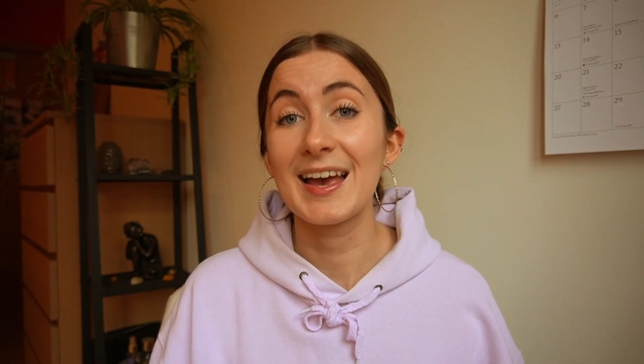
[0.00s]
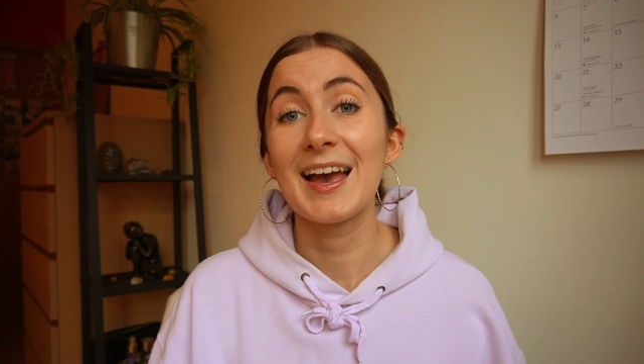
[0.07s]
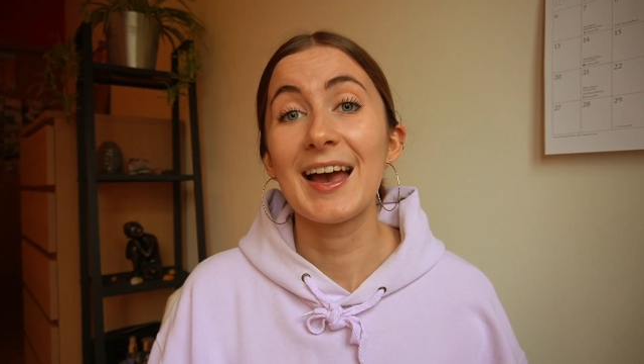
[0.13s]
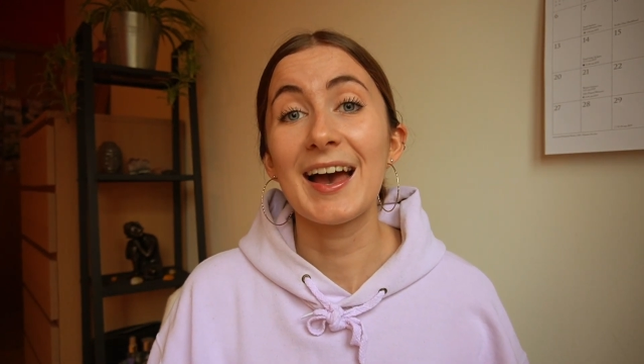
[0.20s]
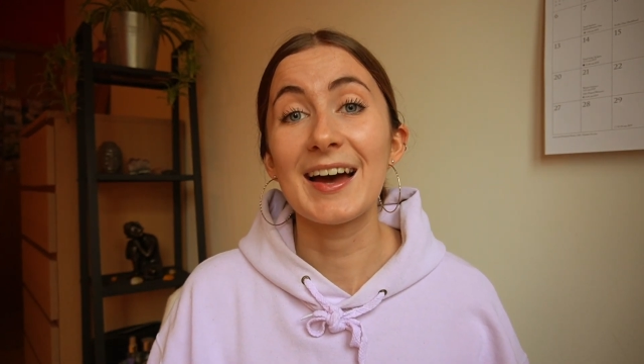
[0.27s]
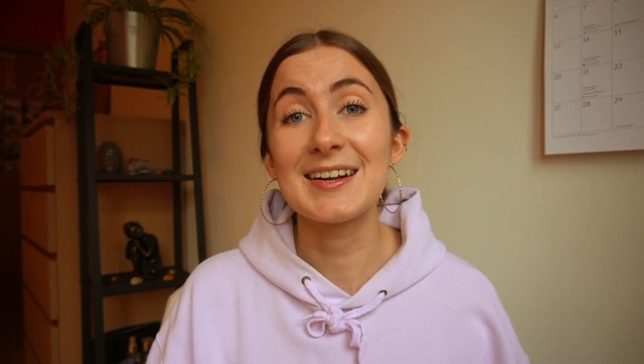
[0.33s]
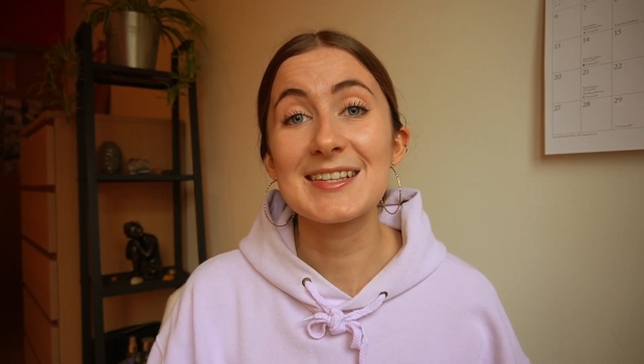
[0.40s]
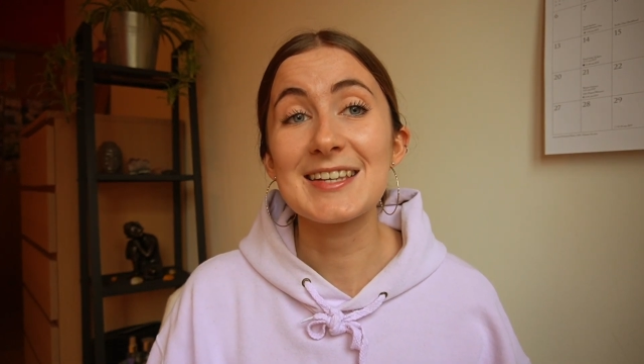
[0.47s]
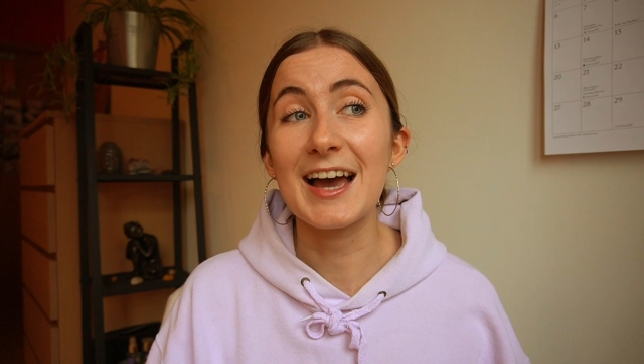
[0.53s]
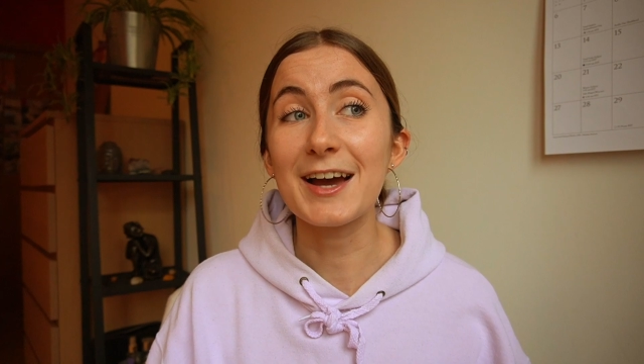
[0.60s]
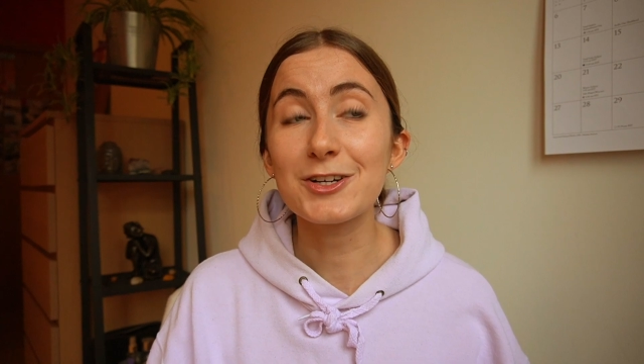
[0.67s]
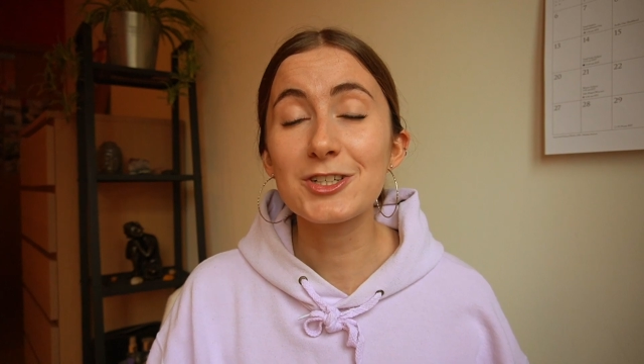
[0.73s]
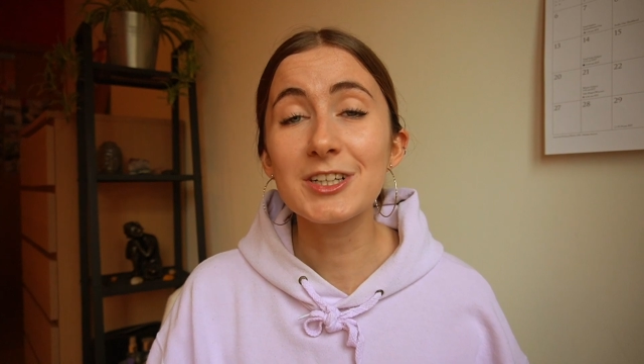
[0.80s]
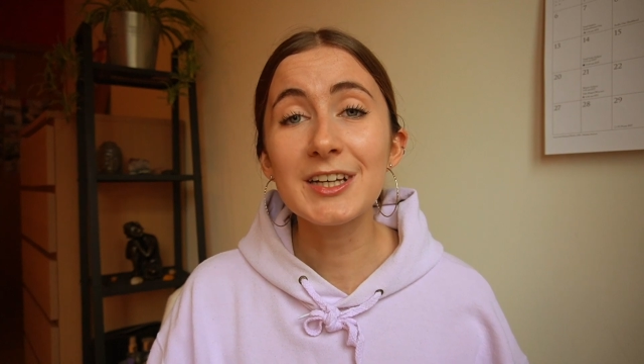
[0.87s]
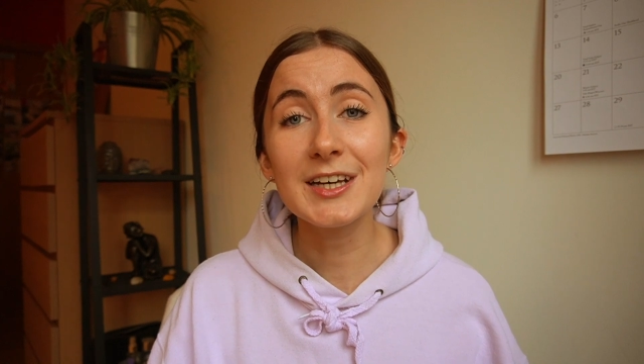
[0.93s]
and it's
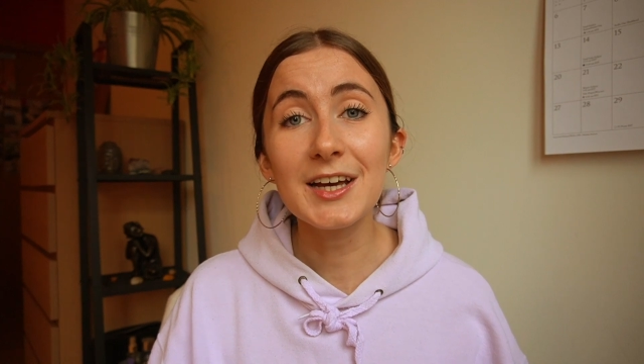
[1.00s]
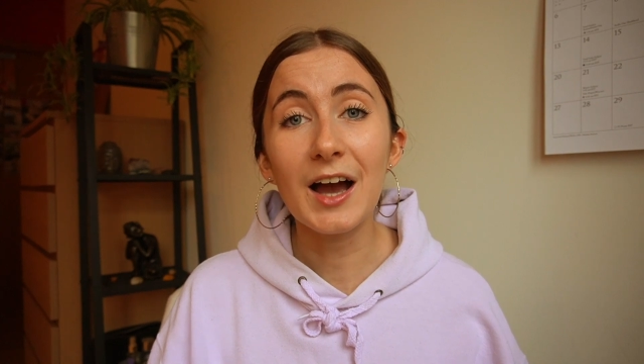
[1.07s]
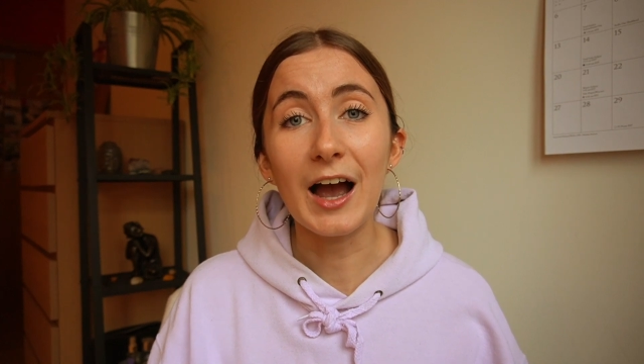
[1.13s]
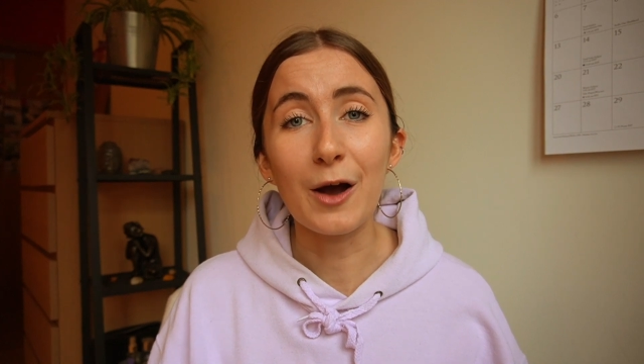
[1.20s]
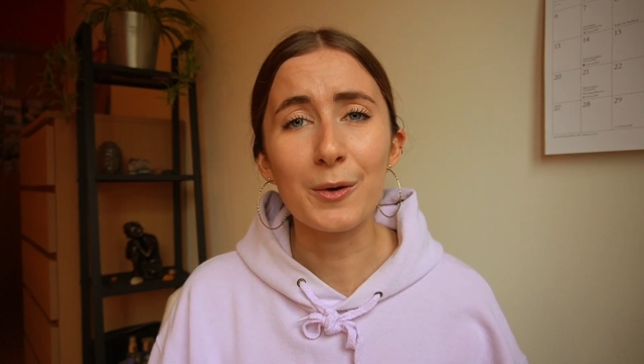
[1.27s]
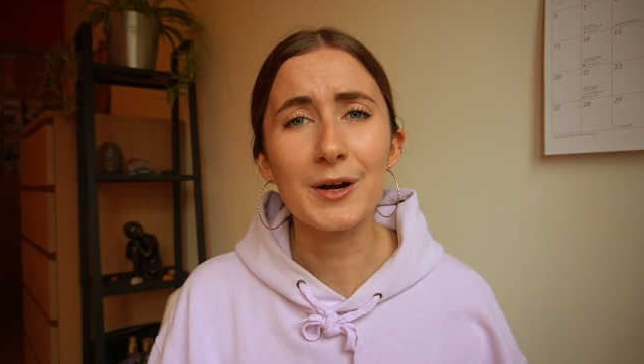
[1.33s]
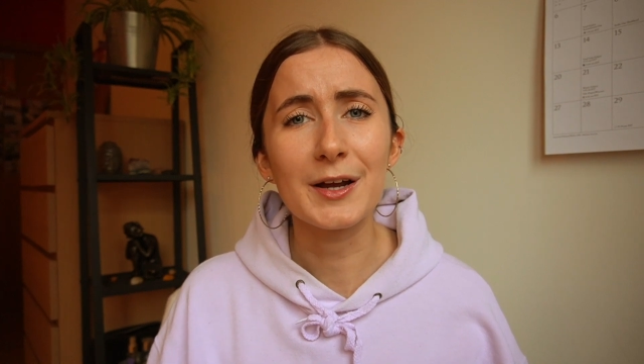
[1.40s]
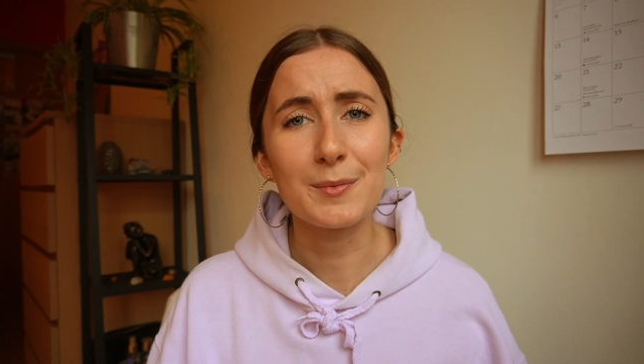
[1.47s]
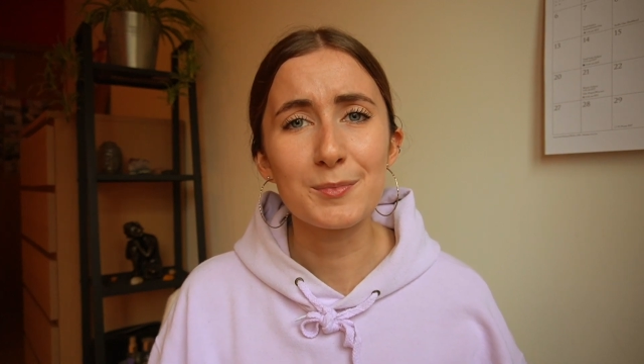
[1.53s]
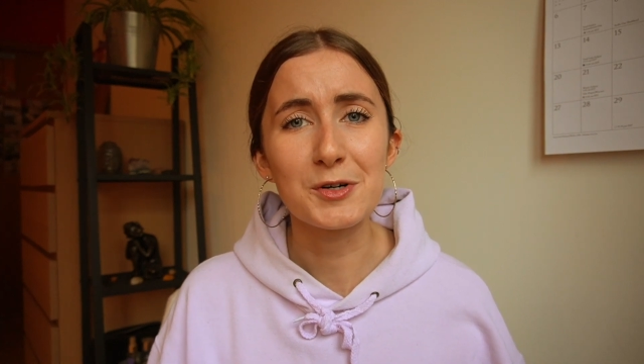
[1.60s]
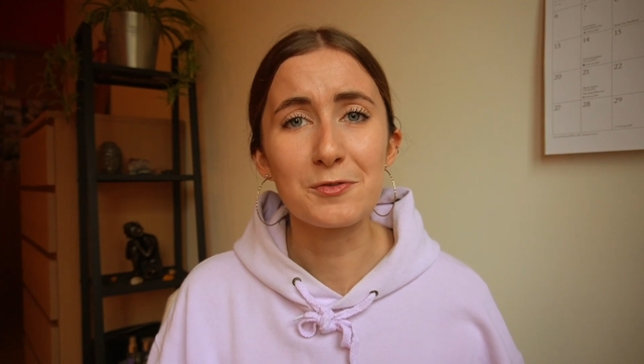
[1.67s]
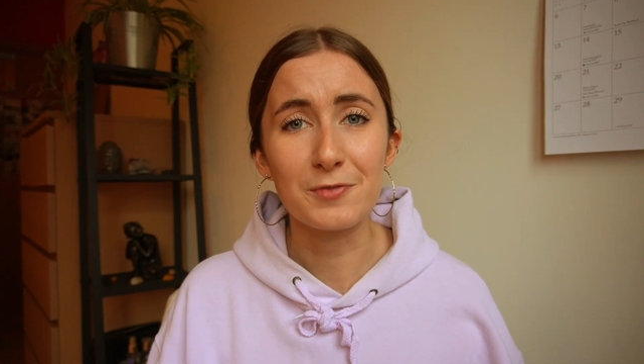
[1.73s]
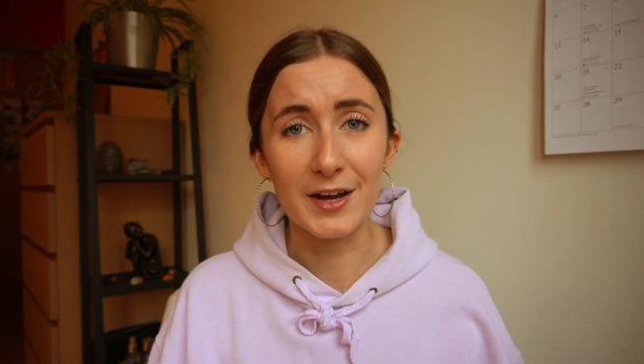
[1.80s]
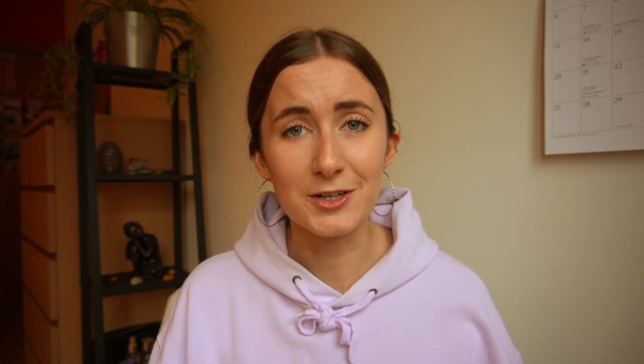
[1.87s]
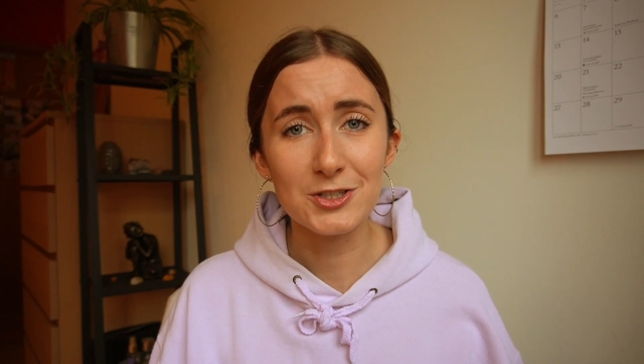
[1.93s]
actually our
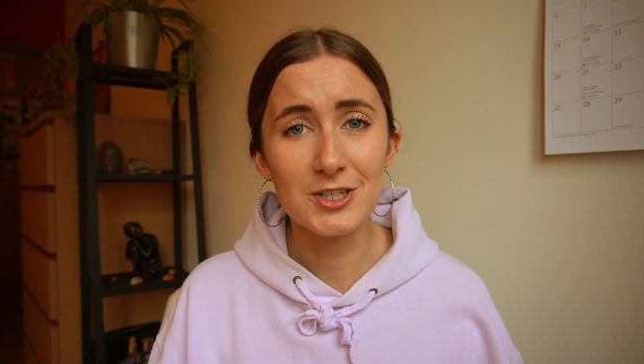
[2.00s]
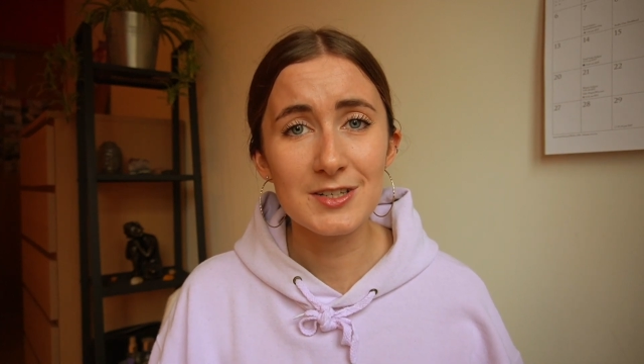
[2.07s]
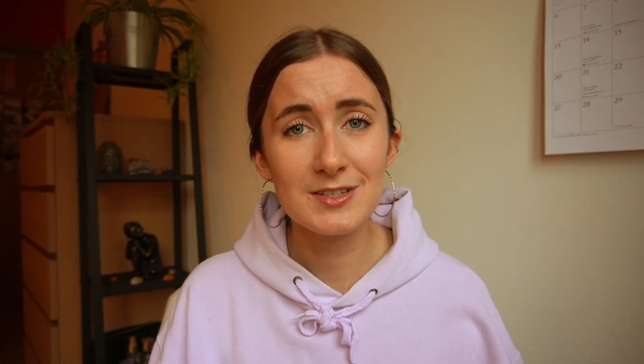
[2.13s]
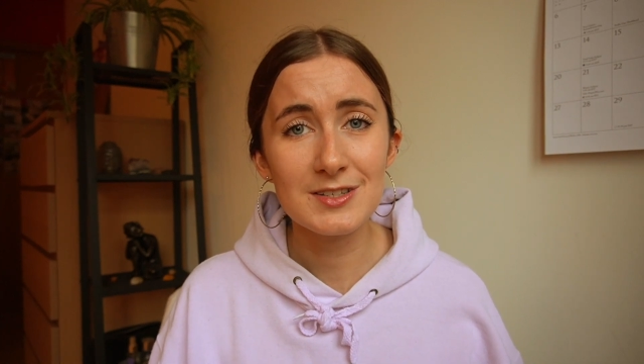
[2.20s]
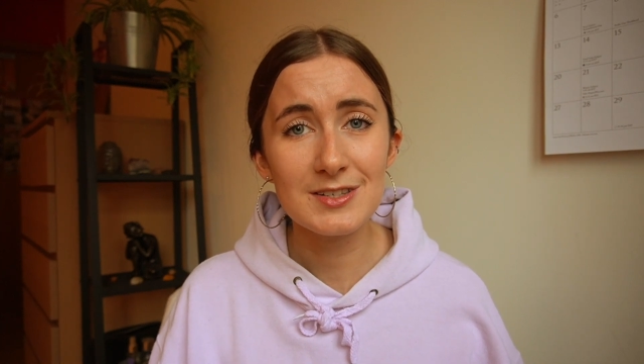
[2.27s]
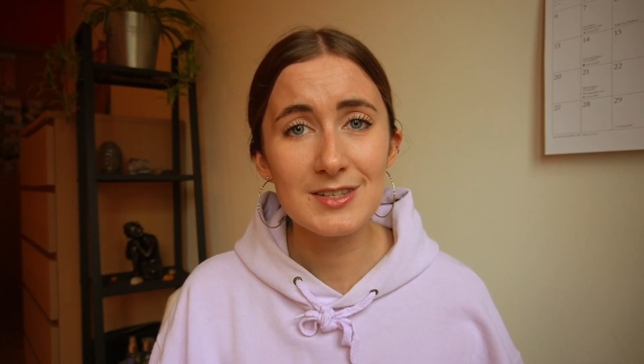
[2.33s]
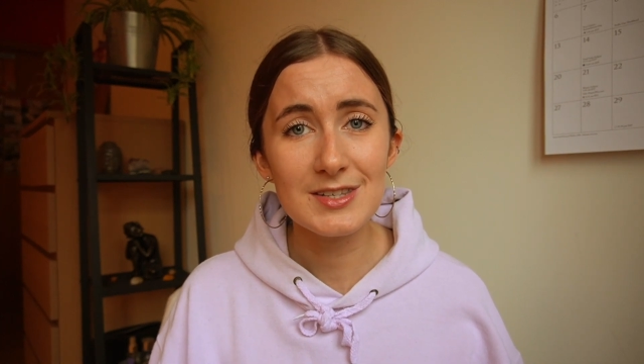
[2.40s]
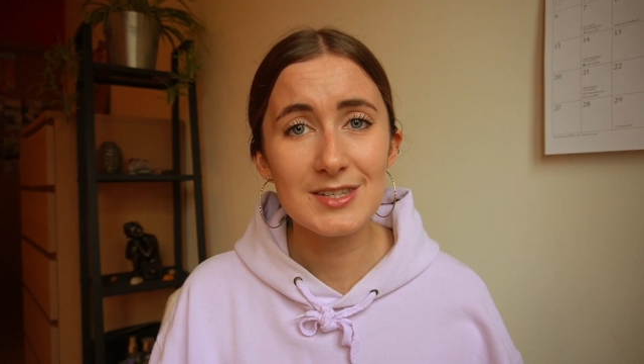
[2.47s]
imperfections